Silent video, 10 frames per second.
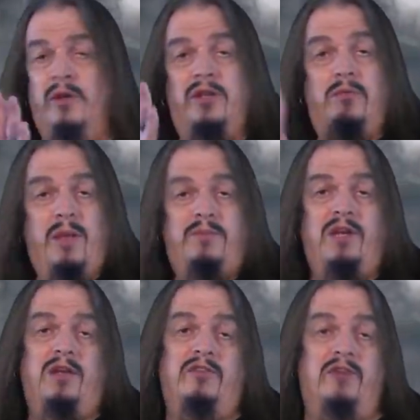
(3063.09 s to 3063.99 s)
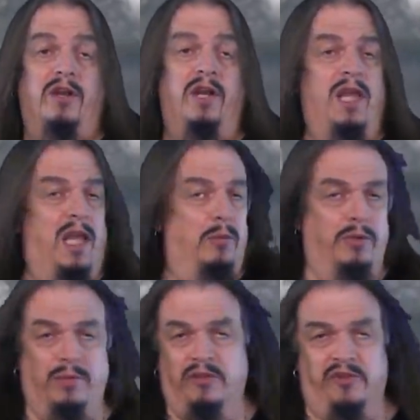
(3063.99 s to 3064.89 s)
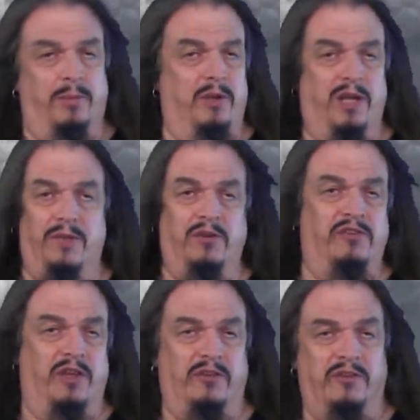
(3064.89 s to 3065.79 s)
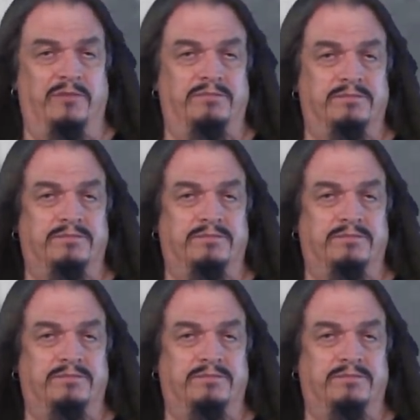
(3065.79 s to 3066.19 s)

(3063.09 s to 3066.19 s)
are where the reptiles are, and we've been separate ever since.